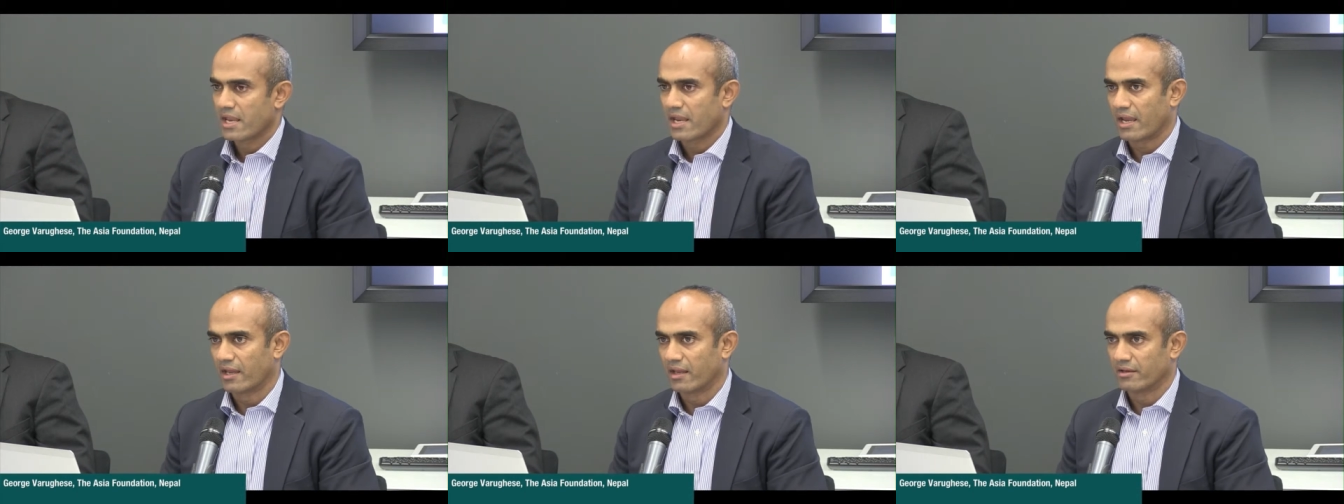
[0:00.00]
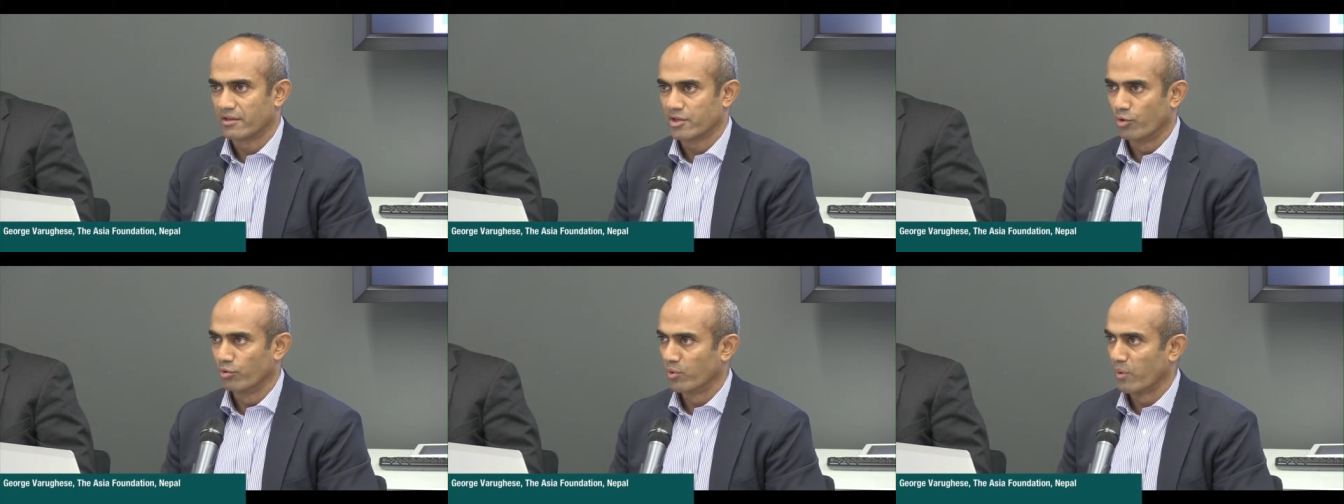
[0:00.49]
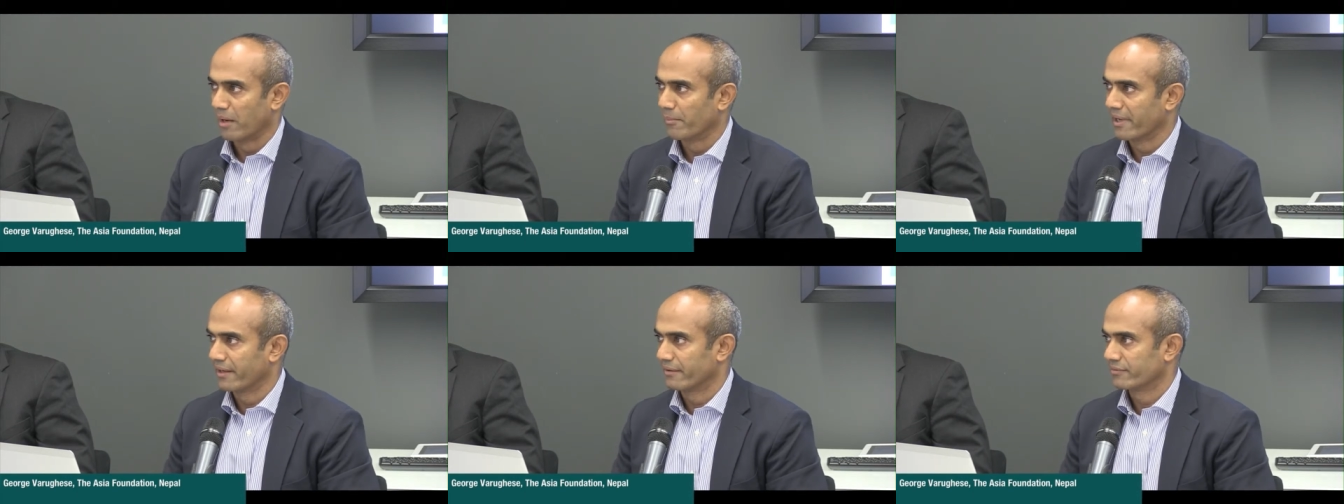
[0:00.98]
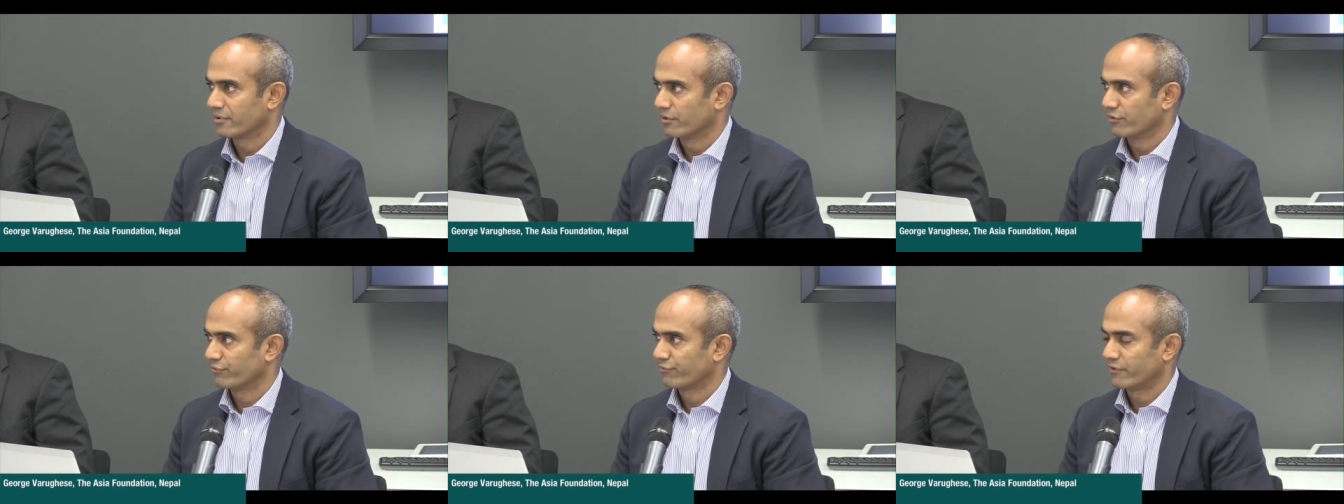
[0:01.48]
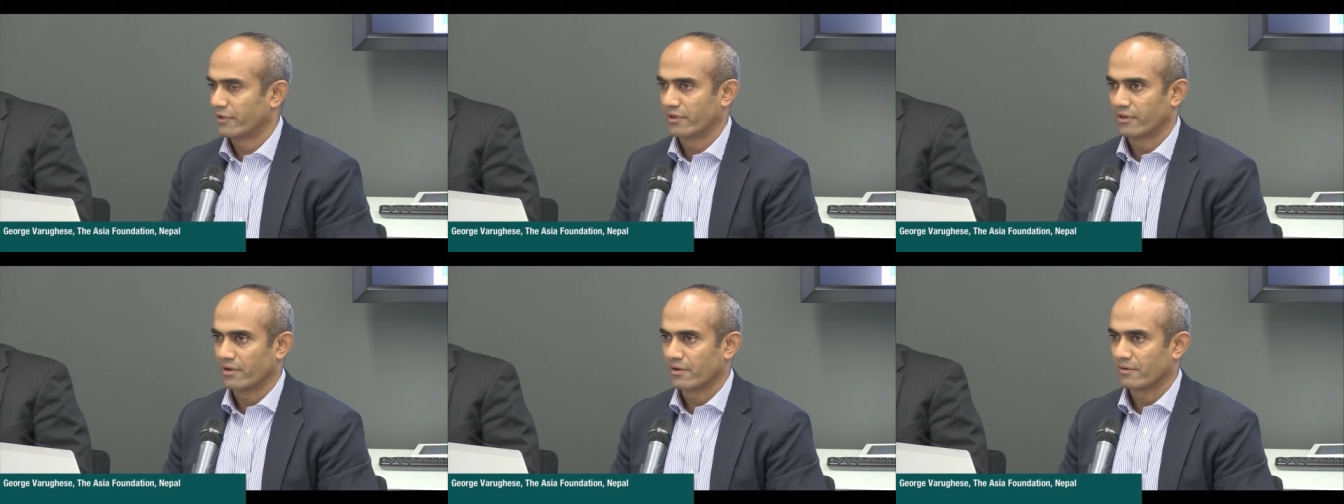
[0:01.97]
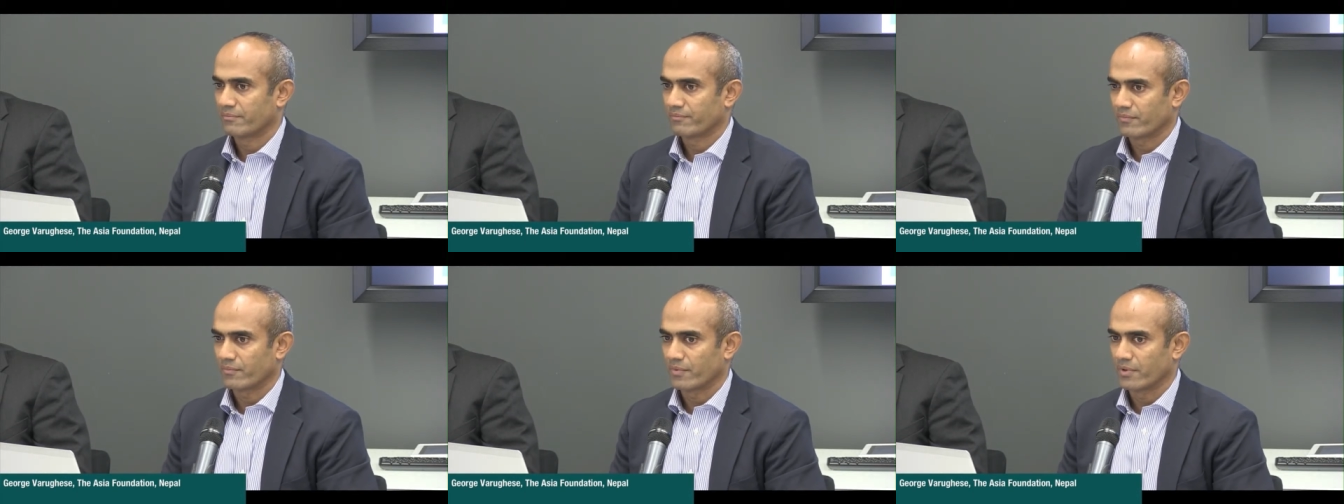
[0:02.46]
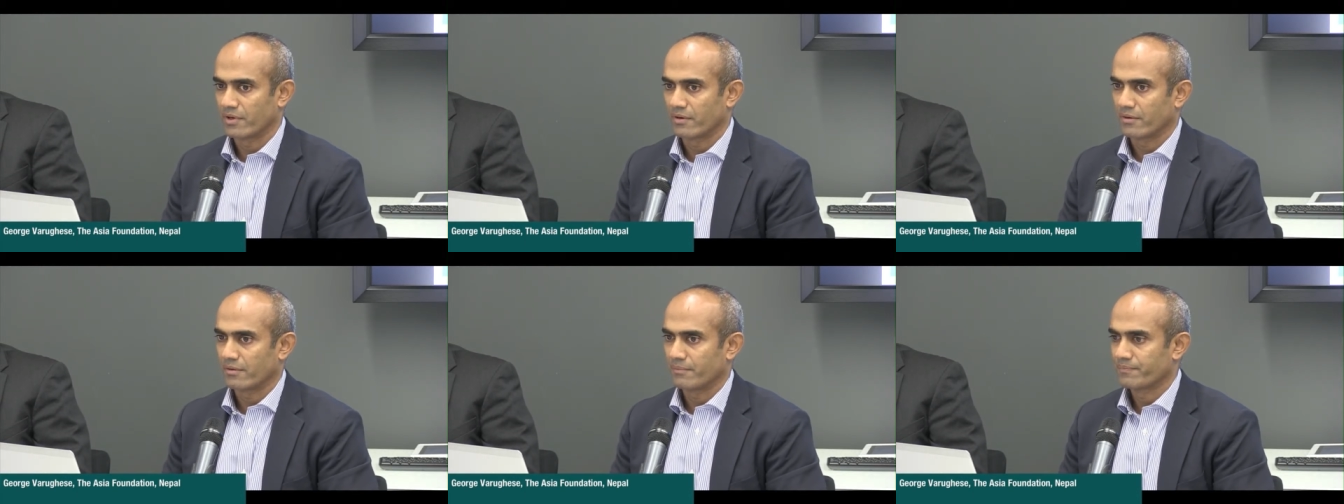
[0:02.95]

and the overwhelming sort of uh, uh,